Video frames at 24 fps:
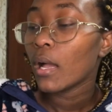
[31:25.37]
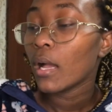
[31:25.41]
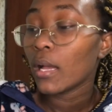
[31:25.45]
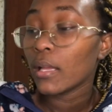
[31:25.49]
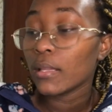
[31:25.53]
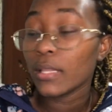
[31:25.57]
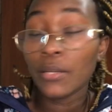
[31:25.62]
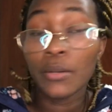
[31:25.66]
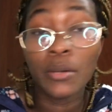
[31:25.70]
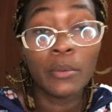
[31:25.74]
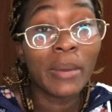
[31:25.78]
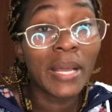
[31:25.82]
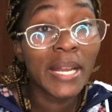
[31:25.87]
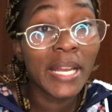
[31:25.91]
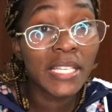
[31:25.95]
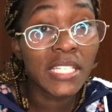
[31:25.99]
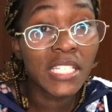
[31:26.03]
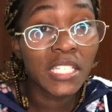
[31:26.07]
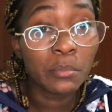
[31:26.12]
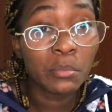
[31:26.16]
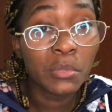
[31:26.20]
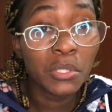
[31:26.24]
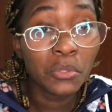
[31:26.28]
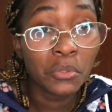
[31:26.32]
They were
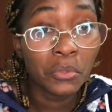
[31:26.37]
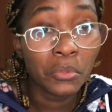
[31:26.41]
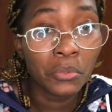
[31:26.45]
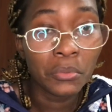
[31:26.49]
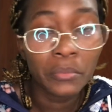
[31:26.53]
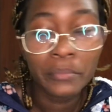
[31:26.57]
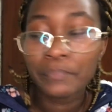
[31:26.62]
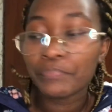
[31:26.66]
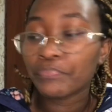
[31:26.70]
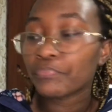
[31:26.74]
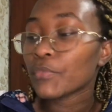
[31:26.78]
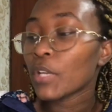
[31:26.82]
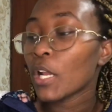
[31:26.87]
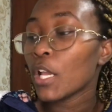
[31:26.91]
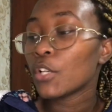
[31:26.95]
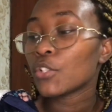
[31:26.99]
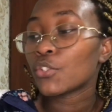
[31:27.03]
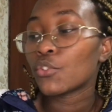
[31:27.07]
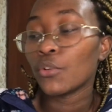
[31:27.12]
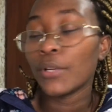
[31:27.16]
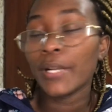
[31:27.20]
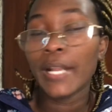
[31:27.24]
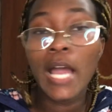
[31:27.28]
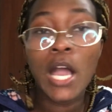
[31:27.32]
managing me.
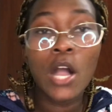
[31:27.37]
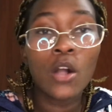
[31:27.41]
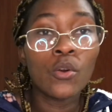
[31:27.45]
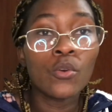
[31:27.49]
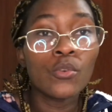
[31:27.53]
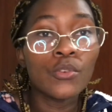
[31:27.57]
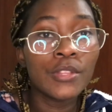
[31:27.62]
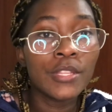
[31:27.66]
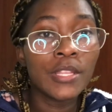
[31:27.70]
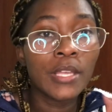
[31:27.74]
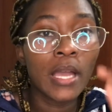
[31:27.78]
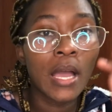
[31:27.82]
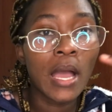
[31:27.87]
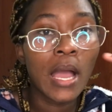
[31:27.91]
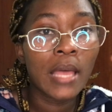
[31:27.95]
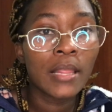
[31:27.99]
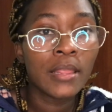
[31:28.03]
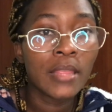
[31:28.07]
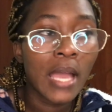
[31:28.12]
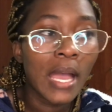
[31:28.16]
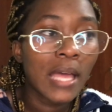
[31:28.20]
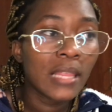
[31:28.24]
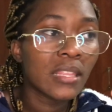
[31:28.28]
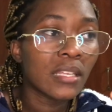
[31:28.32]
So now the
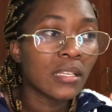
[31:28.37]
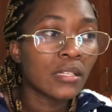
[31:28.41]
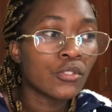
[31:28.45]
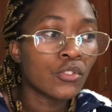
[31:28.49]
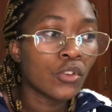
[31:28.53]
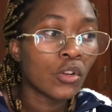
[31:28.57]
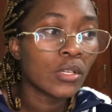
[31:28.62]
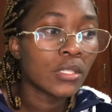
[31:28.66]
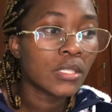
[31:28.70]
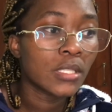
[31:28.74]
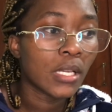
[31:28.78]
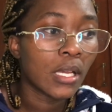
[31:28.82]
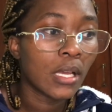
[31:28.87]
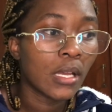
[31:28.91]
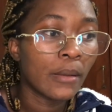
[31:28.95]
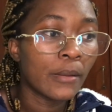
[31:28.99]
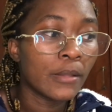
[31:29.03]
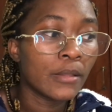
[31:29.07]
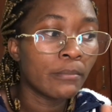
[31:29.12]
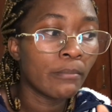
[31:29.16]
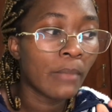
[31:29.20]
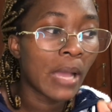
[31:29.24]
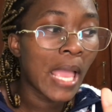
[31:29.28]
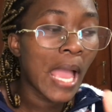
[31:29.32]
other doctor,
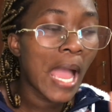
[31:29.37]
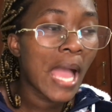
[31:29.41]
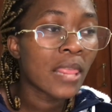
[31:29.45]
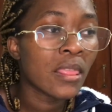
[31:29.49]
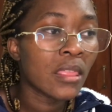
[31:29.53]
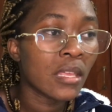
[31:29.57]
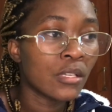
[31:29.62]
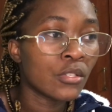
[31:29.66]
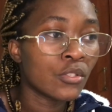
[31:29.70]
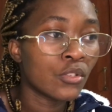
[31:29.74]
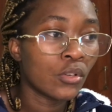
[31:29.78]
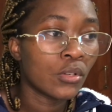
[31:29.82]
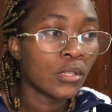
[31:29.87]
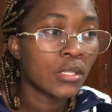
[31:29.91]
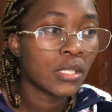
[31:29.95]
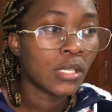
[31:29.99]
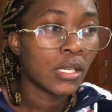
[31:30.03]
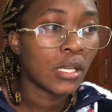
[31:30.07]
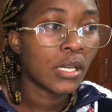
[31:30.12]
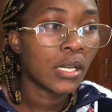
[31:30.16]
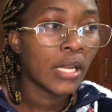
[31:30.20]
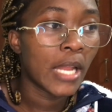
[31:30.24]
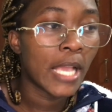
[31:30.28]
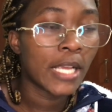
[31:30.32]
my other doctor,
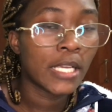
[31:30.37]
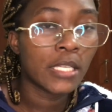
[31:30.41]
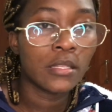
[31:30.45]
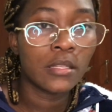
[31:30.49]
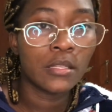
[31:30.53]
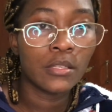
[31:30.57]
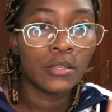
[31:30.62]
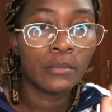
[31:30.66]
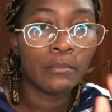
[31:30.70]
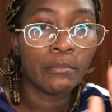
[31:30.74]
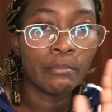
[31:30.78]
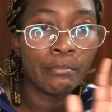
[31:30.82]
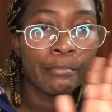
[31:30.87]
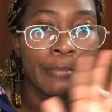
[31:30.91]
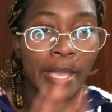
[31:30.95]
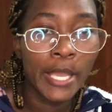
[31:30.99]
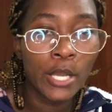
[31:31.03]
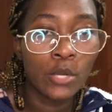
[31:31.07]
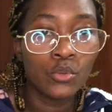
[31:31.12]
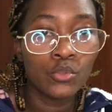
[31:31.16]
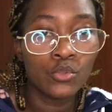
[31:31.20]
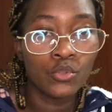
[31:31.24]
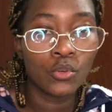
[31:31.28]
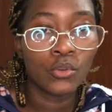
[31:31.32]
like the
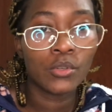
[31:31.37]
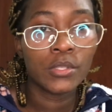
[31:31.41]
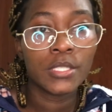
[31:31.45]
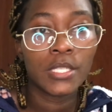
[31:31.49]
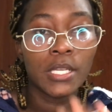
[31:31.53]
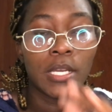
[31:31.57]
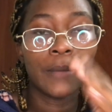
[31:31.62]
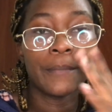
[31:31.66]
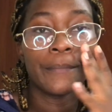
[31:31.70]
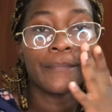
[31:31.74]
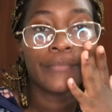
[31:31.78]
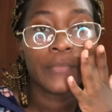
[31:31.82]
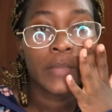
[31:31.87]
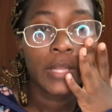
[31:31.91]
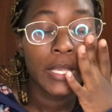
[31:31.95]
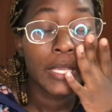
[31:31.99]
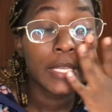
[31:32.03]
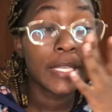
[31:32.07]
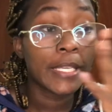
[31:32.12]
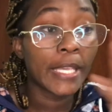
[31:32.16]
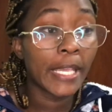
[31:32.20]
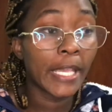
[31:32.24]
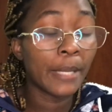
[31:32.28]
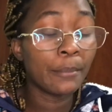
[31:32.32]
male doctor,
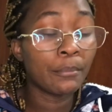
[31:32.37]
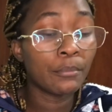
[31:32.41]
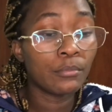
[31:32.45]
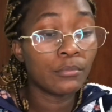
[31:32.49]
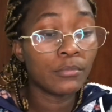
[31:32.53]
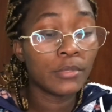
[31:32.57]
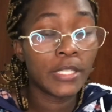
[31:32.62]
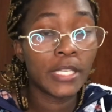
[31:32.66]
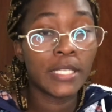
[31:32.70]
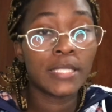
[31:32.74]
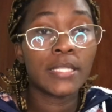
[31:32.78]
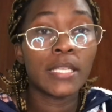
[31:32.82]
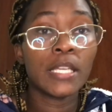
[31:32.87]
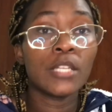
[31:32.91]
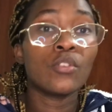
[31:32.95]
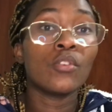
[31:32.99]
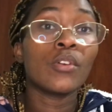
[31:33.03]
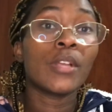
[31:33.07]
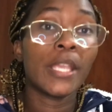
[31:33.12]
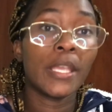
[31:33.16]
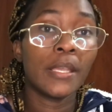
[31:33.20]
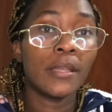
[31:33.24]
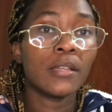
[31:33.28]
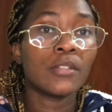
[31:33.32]
came. They said,
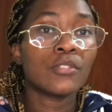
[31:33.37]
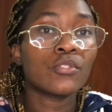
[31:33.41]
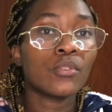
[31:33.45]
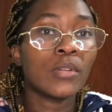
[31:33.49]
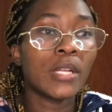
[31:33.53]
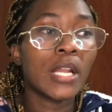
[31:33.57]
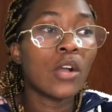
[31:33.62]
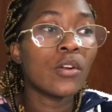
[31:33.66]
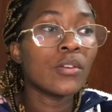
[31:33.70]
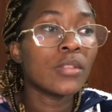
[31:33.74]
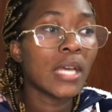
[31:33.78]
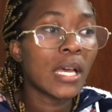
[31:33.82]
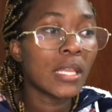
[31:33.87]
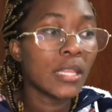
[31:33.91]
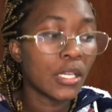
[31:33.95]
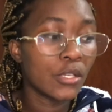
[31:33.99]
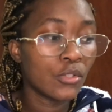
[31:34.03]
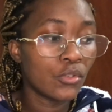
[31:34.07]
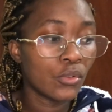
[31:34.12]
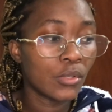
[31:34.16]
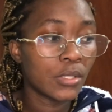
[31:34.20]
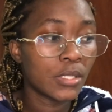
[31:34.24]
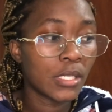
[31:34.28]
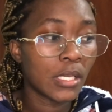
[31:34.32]
okay. So now the other
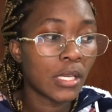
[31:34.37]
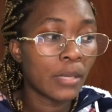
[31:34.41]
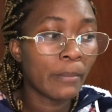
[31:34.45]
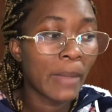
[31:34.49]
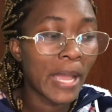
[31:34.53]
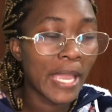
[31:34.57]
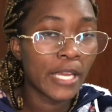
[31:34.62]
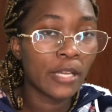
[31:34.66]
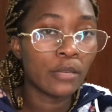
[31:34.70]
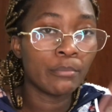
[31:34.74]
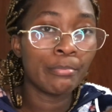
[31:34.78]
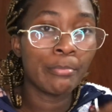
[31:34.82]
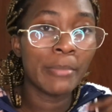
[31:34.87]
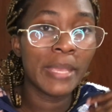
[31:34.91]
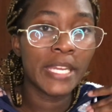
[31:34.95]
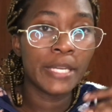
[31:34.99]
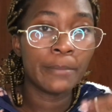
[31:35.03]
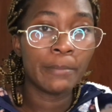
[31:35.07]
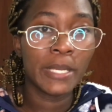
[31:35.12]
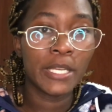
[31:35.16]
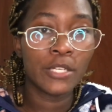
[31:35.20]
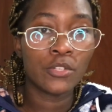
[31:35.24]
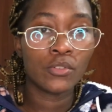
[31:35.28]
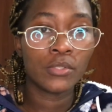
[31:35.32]
doctor, my
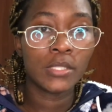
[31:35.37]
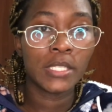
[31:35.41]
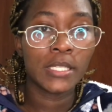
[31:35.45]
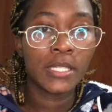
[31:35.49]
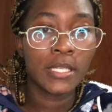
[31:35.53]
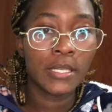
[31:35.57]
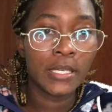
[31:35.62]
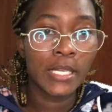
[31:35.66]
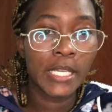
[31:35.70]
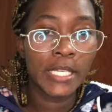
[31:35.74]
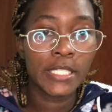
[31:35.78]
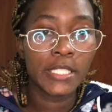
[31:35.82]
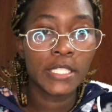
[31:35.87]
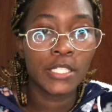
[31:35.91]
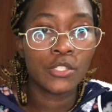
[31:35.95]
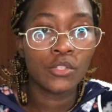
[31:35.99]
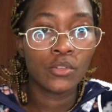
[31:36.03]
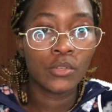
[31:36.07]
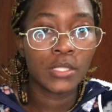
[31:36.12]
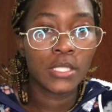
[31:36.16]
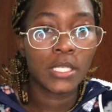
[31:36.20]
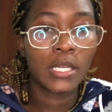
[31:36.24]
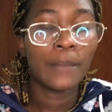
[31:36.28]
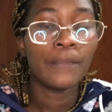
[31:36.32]
main doctor, the lady
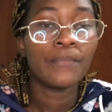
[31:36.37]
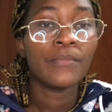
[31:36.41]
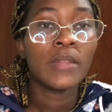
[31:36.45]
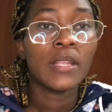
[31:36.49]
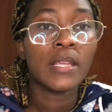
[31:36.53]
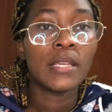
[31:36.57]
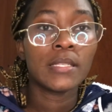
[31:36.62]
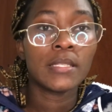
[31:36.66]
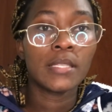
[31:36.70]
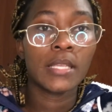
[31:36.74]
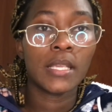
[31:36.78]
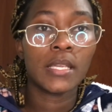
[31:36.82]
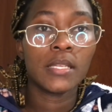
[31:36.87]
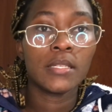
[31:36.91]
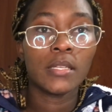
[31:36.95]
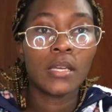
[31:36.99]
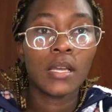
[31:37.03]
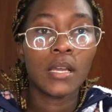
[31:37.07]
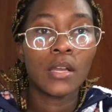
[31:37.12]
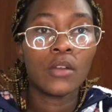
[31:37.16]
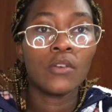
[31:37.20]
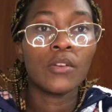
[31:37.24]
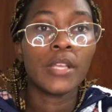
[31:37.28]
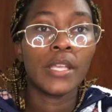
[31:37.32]
doctor, said,
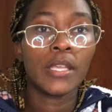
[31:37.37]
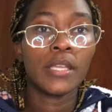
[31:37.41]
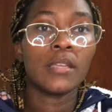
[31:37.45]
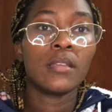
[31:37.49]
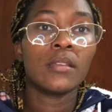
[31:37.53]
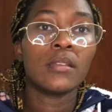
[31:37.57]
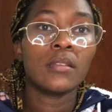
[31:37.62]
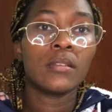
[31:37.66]
okay,